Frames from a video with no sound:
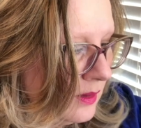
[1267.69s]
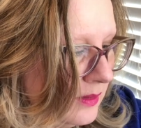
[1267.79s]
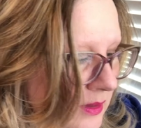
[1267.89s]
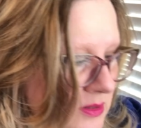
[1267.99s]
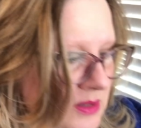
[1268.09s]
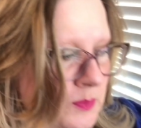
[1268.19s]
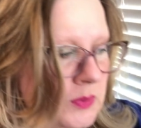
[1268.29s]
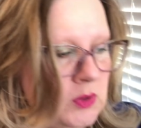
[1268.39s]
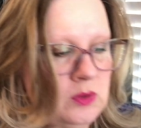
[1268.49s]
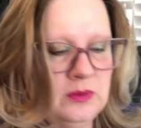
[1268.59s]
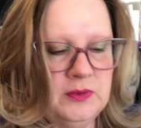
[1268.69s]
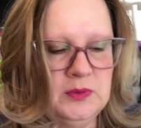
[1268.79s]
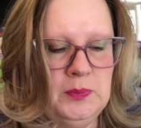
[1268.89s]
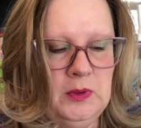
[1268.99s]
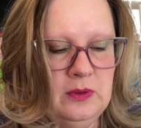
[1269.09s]
This beautiful,
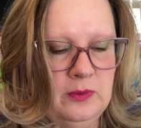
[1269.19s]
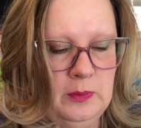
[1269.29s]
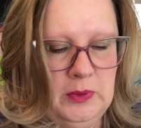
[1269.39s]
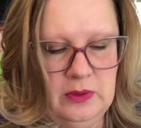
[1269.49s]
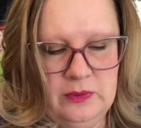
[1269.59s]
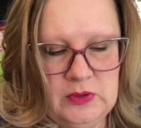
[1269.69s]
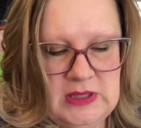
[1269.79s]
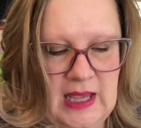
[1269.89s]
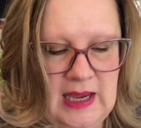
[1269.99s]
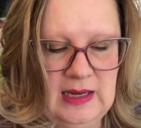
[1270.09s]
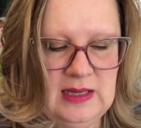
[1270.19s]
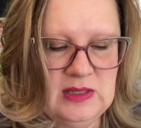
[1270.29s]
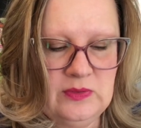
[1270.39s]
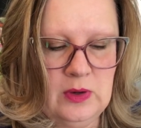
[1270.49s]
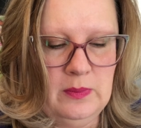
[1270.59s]
beautiful, beautiful skein
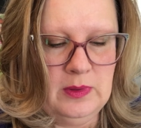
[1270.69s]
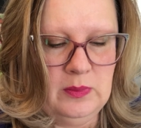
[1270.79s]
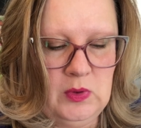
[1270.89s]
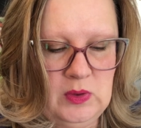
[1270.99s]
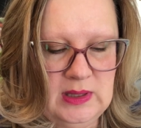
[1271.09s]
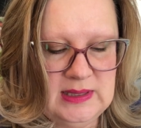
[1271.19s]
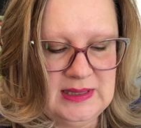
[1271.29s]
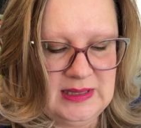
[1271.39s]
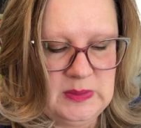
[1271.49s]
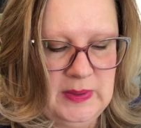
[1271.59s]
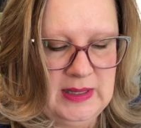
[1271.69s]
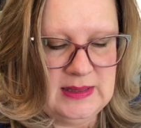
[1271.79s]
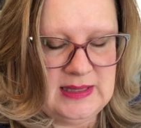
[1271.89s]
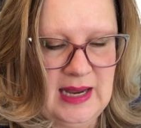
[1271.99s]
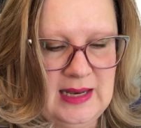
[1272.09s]
is from the Moon and
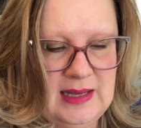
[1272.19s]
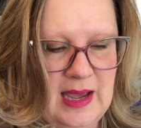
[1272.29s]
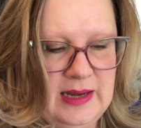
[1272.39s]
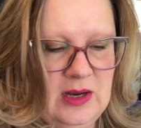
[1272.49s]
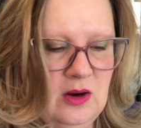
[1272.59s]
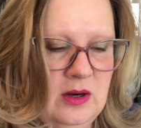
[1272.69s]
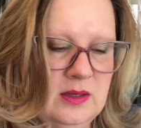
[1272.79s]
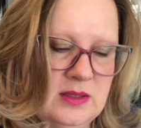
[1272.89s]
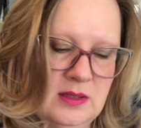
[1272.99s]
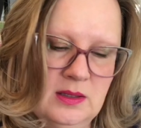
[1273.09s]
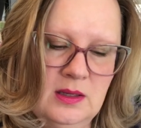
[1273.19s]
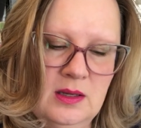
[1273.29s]
Sixpence hand-dyed yarns.